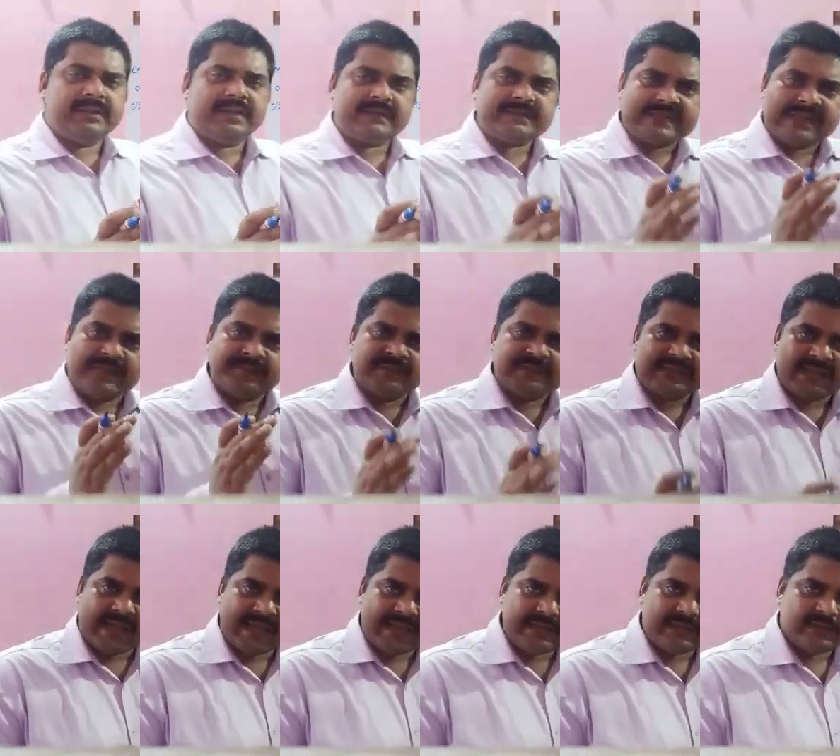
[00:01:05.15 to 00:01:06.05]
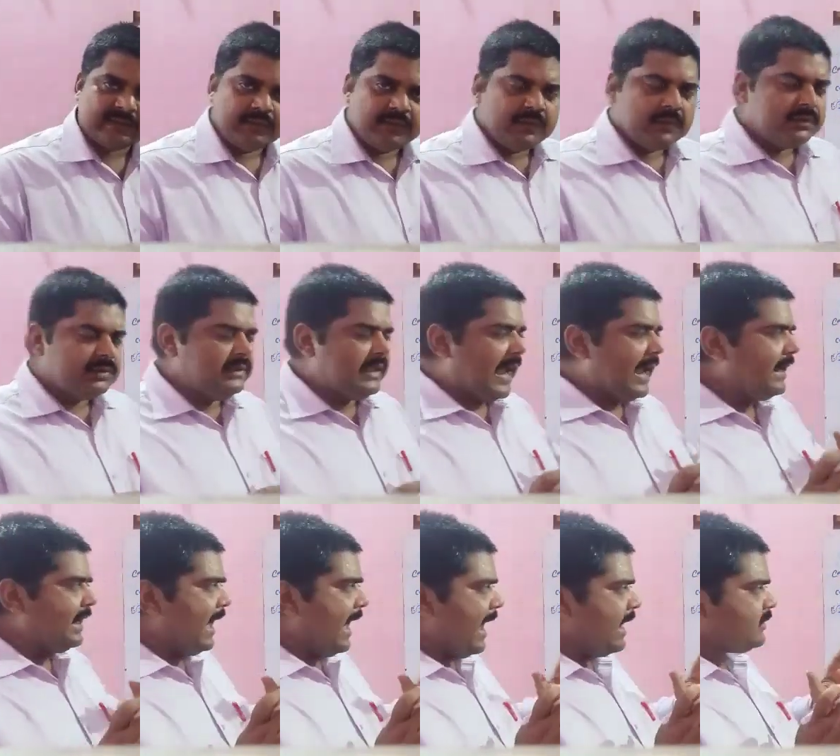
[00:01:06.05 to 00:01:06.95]
the same sign,
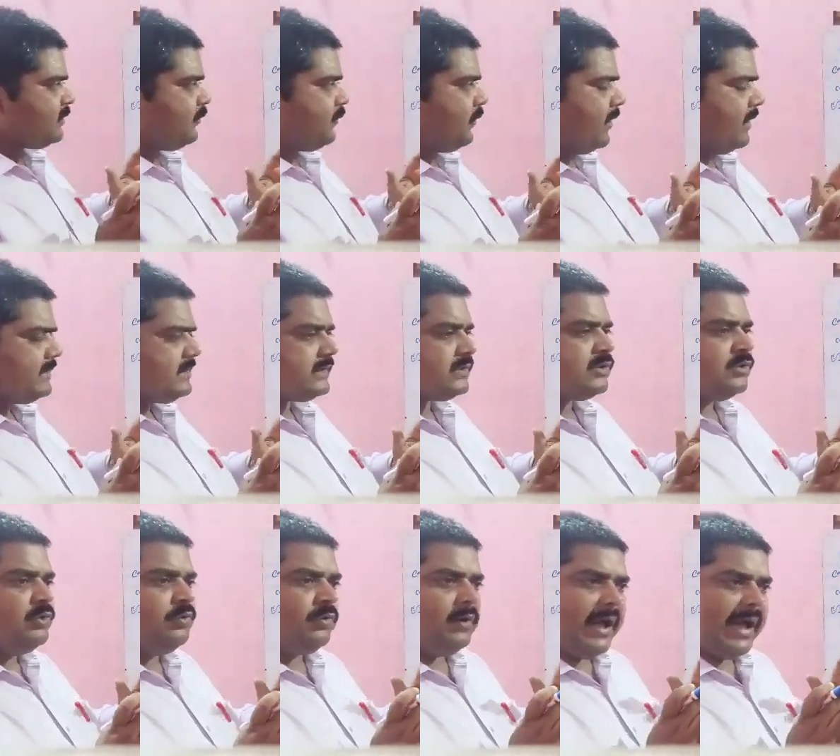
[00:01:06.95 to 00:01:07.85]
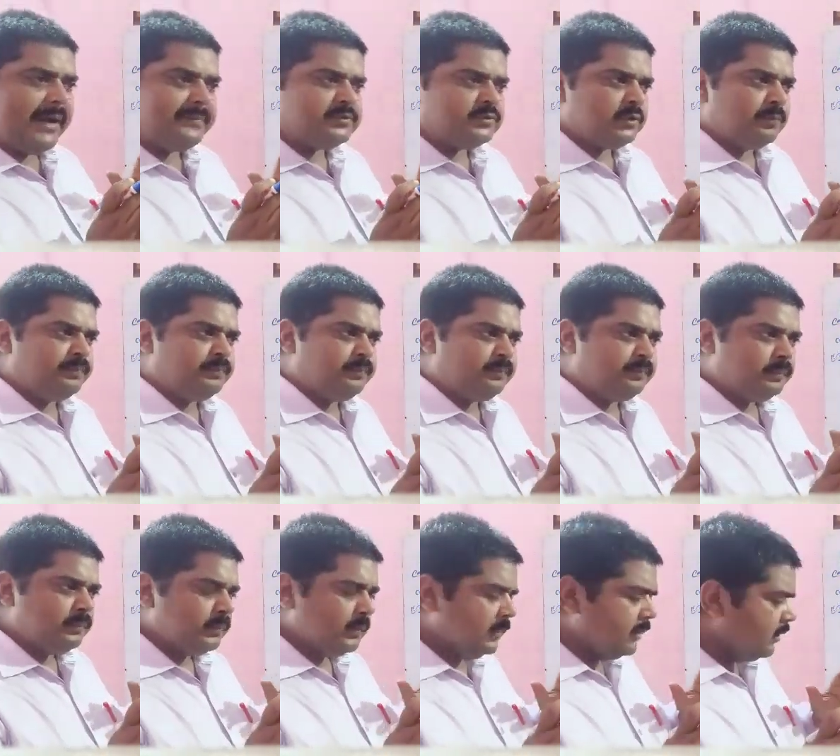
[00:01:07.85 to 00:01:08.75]
then at first you have to
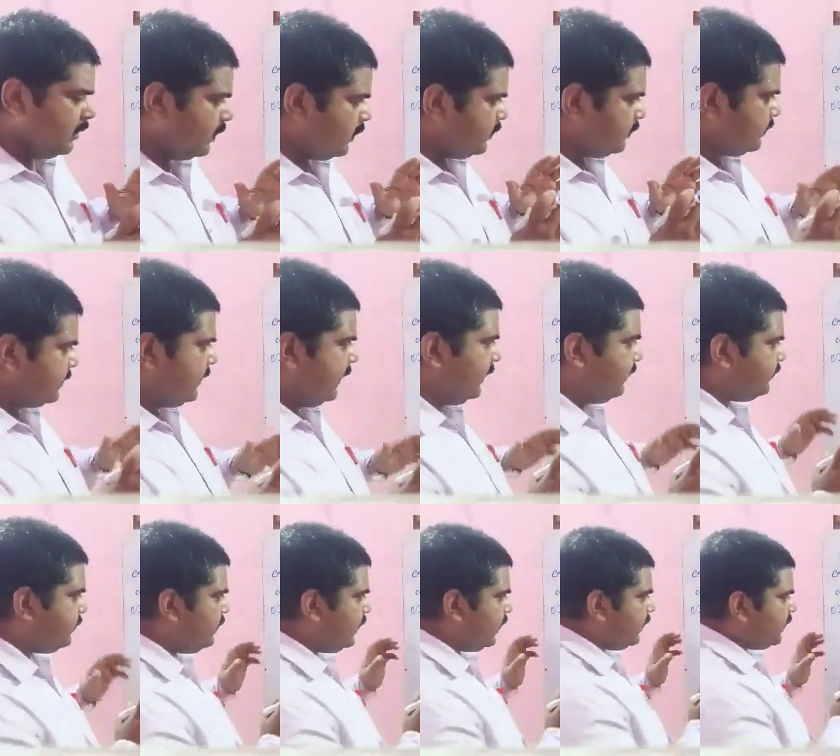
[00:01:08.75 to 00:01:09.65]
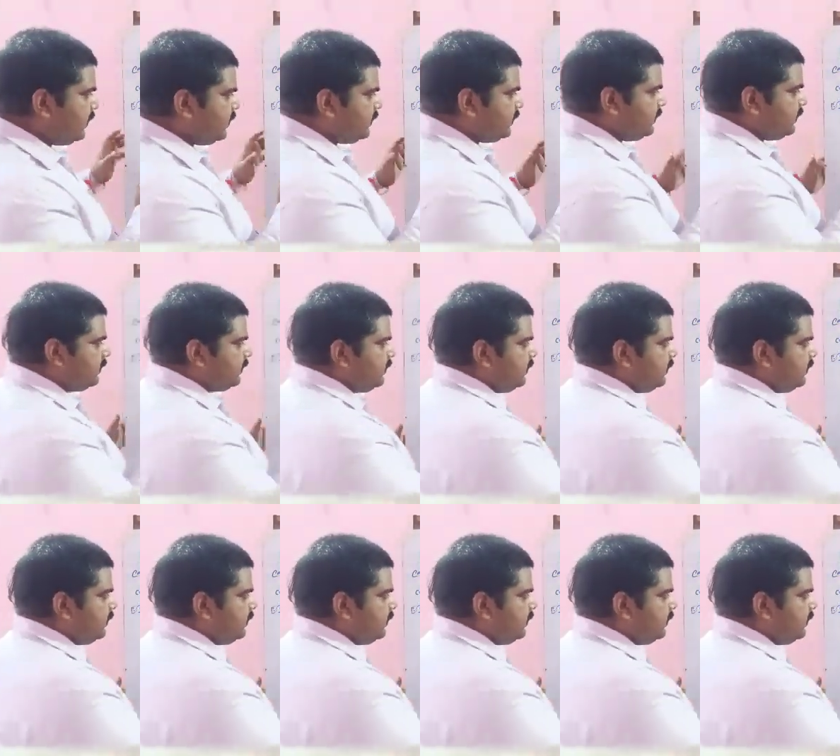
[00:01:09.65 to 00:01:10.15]
give the